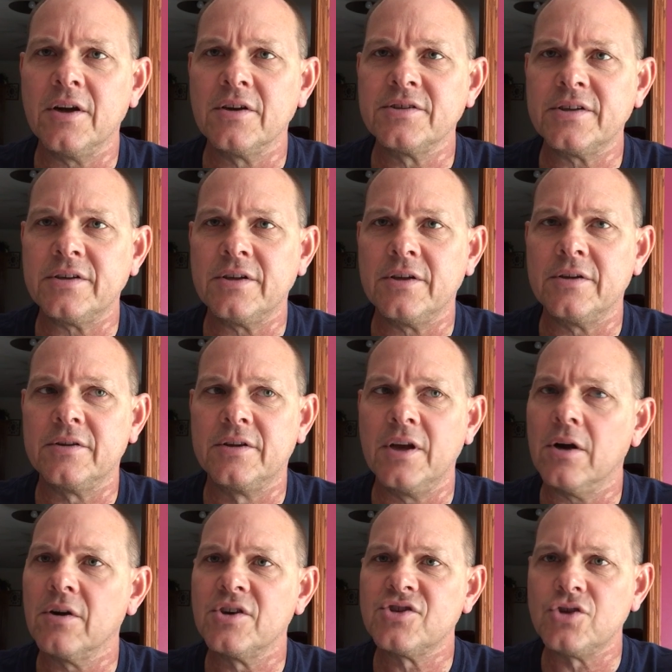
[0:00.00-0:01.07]
there's
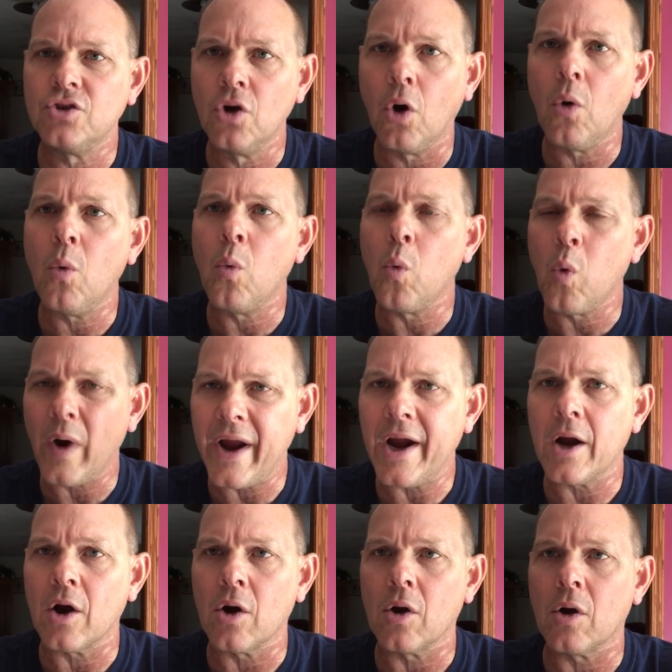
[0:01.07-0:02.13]
there is no
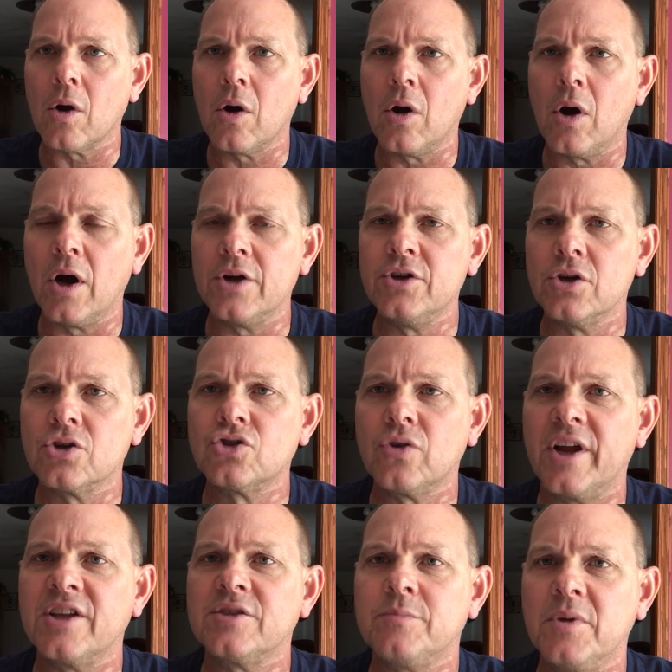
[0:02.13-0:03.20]
wear on your
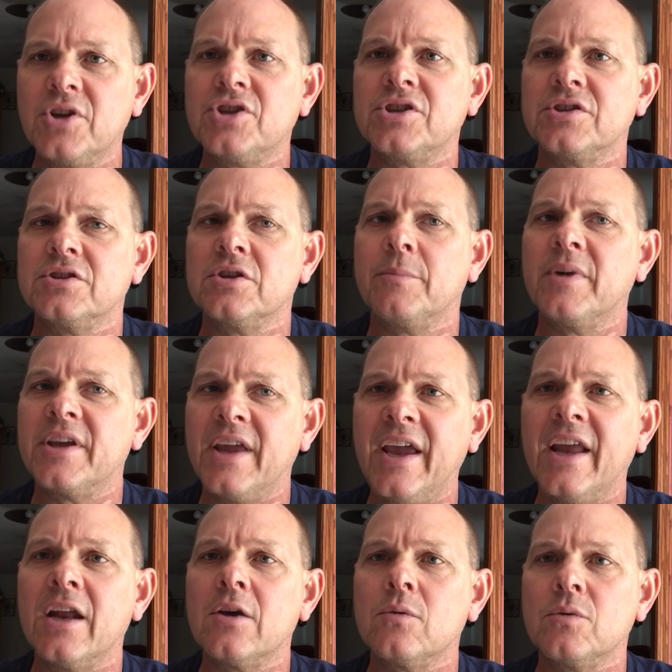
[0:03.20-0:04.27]
transmission. The
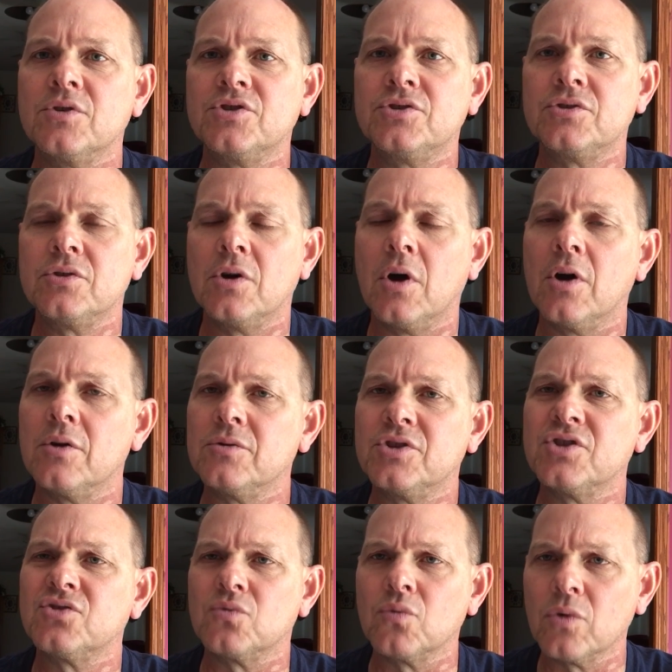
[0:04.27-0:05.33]
mechanic was uh,
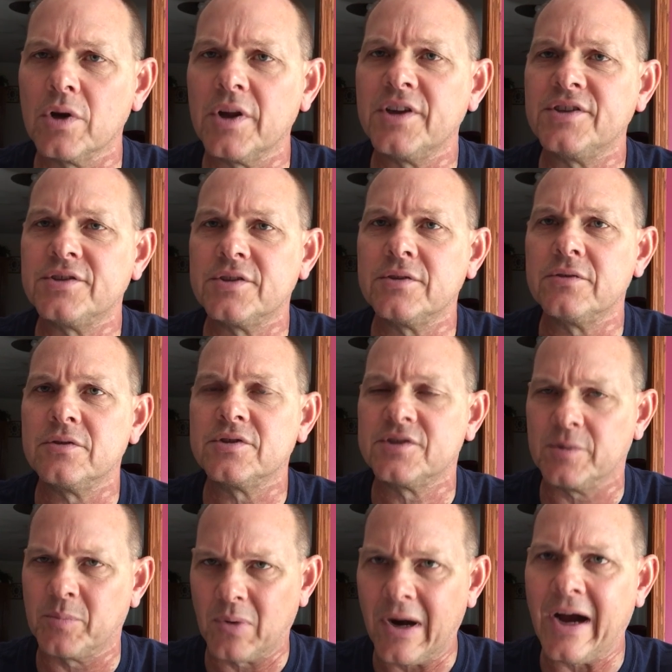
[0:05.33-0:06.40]
just really
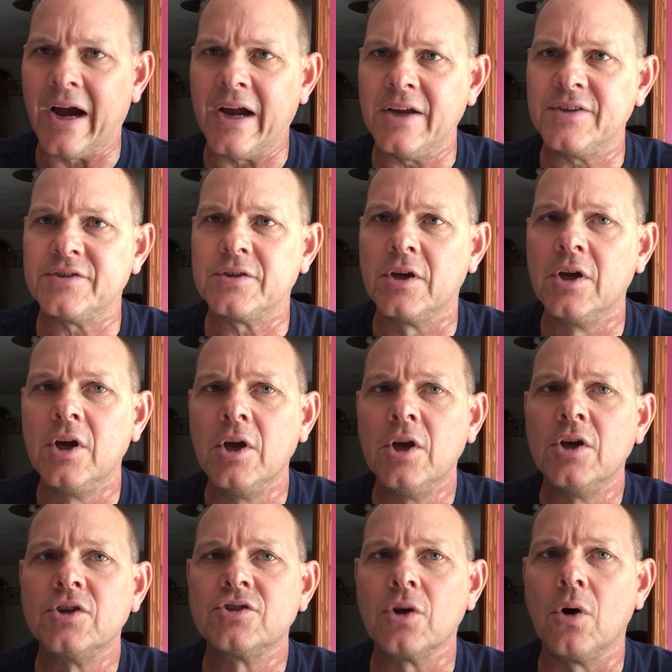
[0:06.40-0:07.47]
surprised.
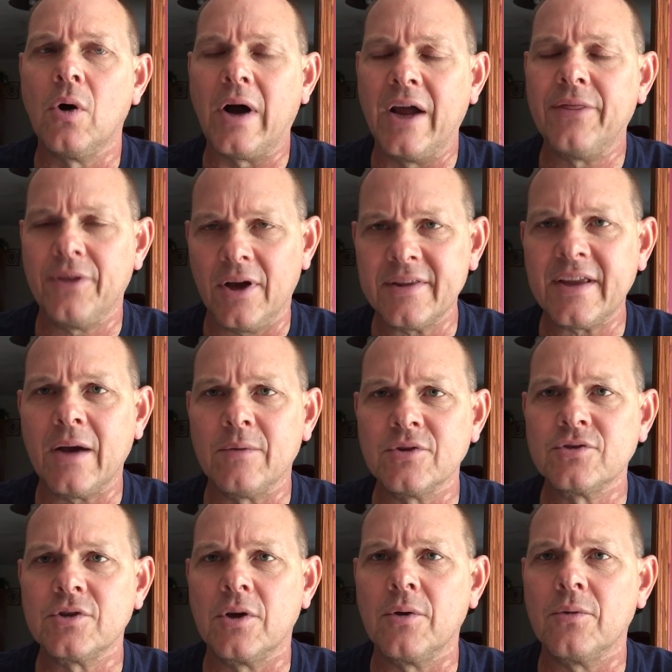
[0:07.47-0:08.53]
So I thought that
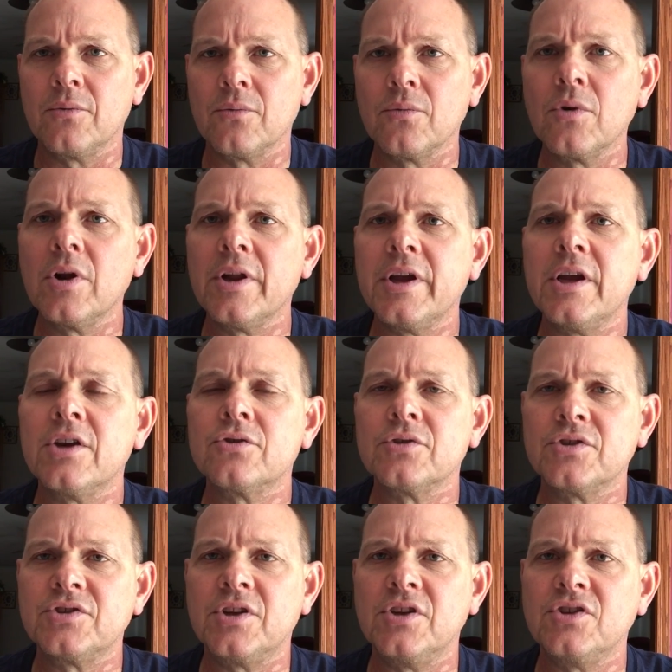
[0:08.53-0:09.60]
was a really
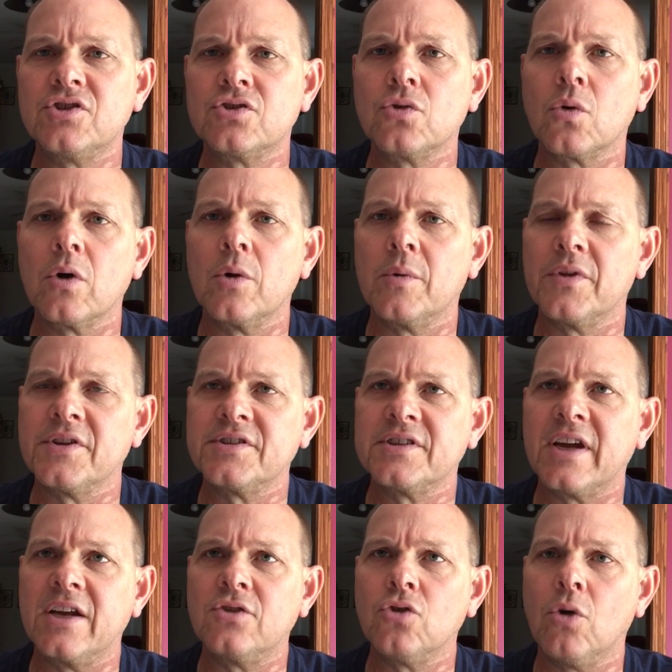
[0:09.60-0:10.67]
interesting story when this
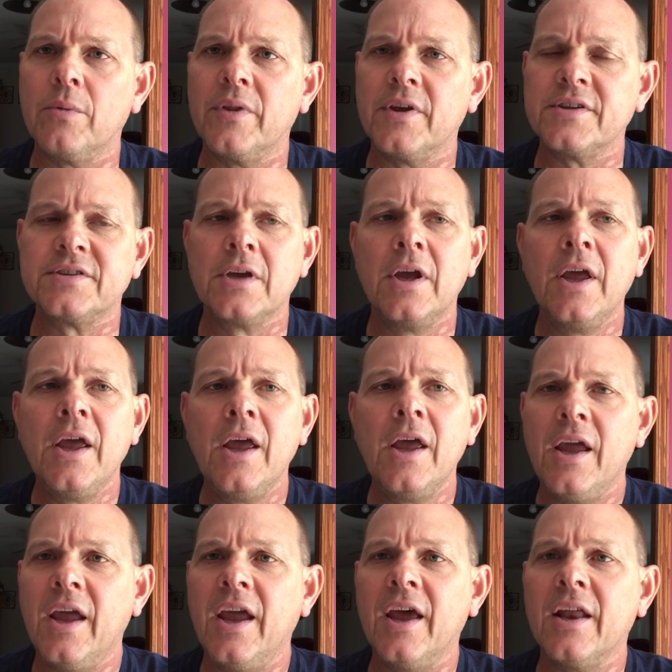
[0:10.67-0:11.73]
guy told me this.
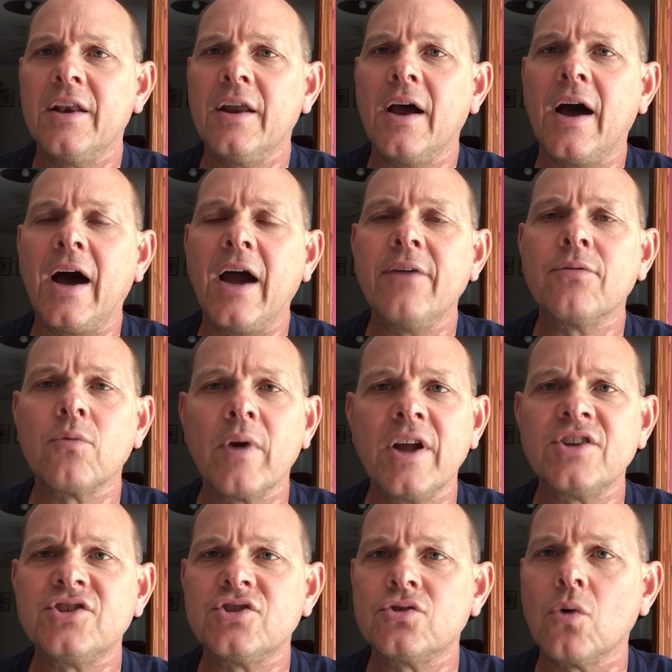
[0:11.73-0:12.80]
And I've
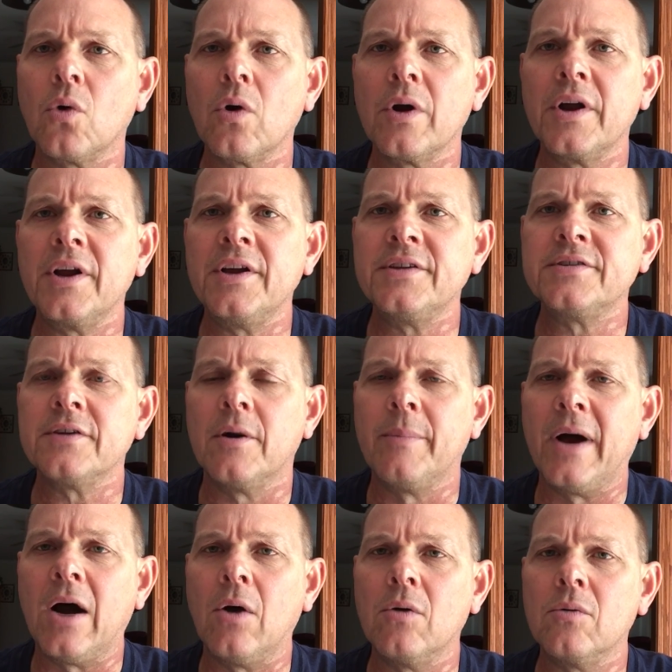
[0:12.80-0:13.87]
read stories
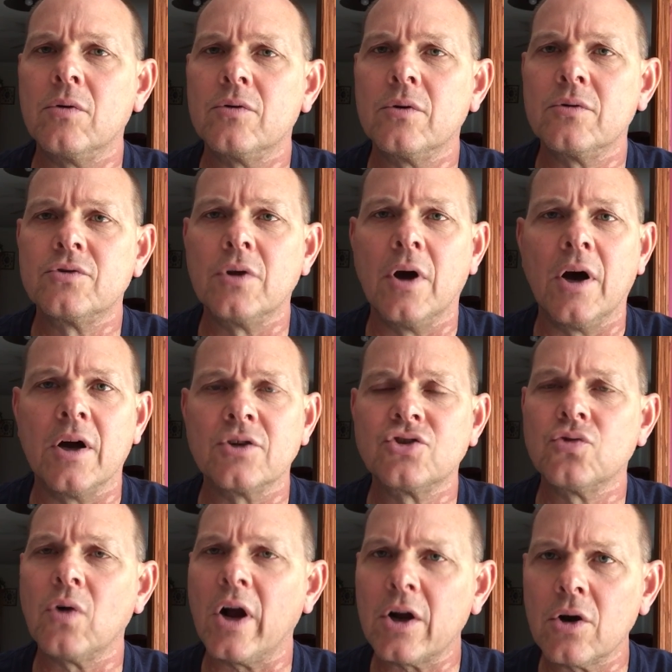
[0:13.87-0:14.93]
about uh,
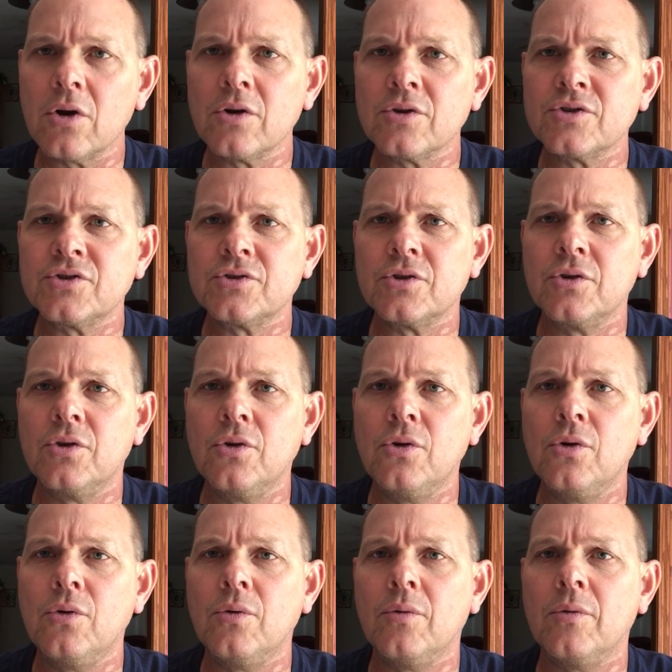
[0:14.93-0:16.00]
truckers
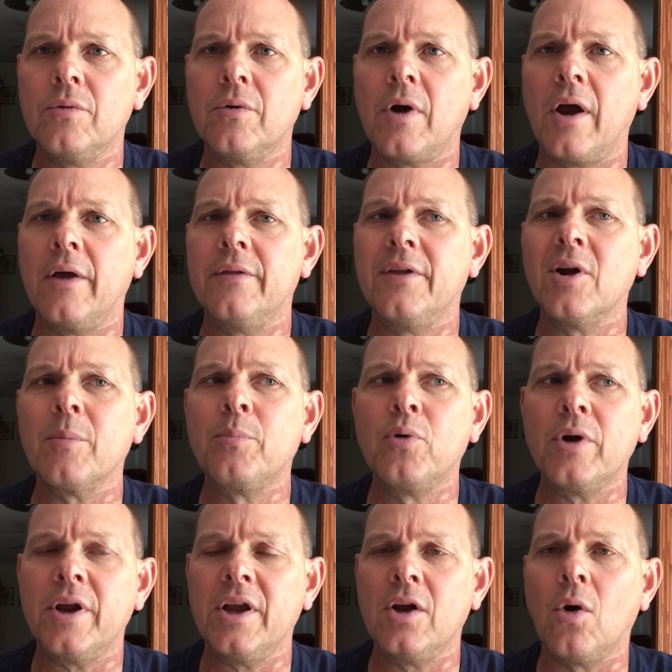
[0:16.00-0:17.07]
who they're
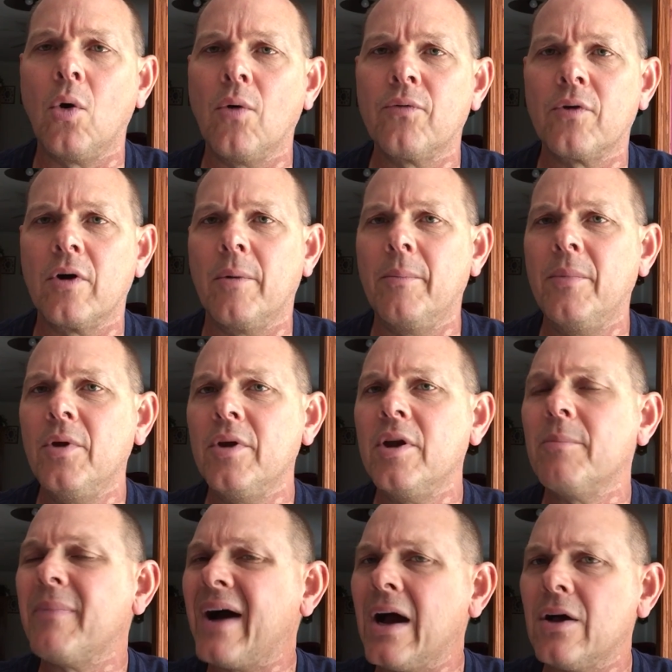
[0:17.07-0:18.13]
putting over a
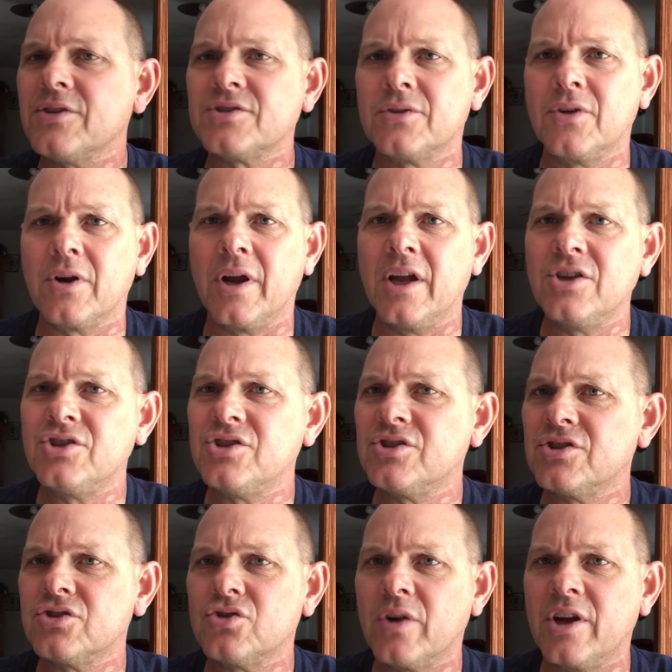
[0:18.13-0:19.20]
million miles on their
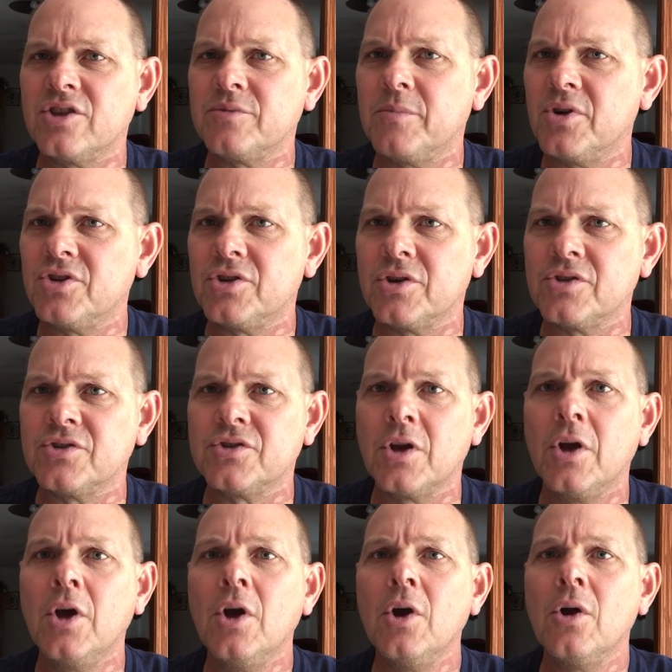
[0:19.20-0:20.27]
engines and transmissions
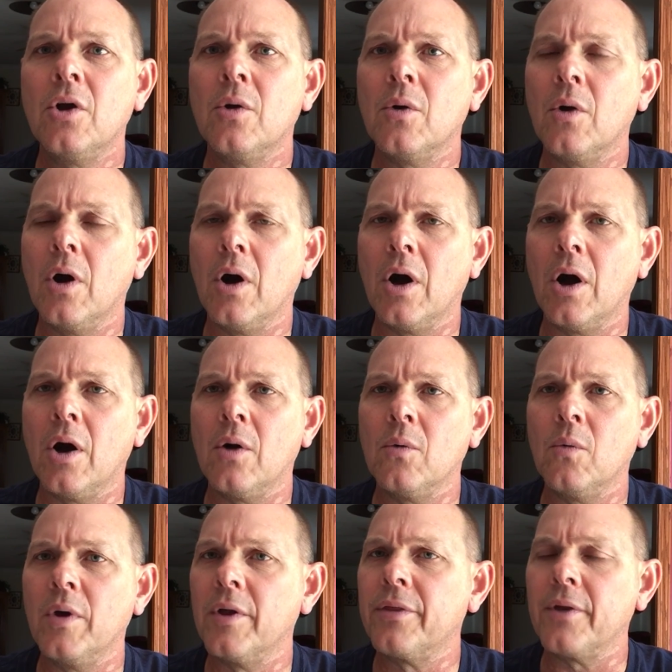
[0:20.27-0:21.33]
uh,
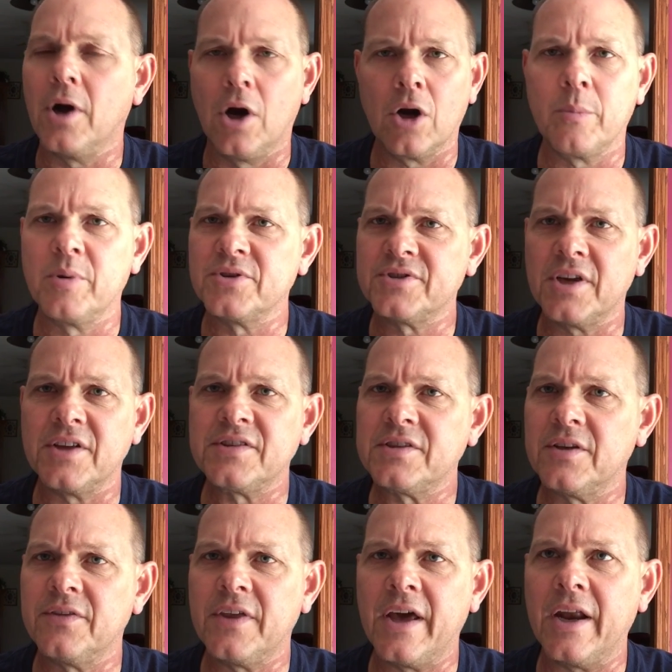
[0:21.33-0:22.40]
with 100%
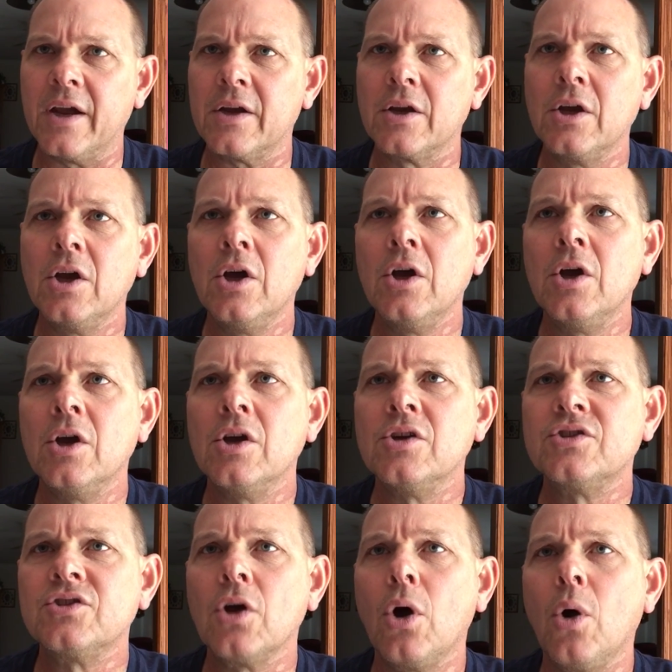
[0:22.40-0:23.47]
synthetic.
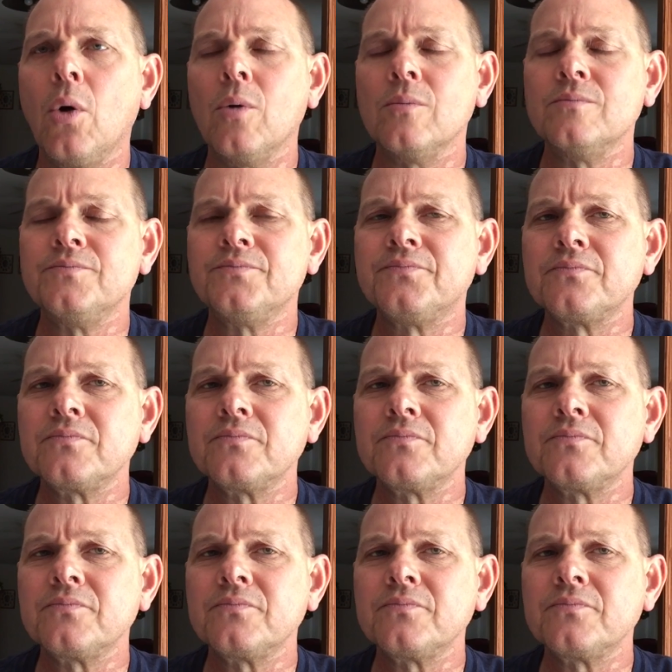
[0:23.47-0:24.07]
So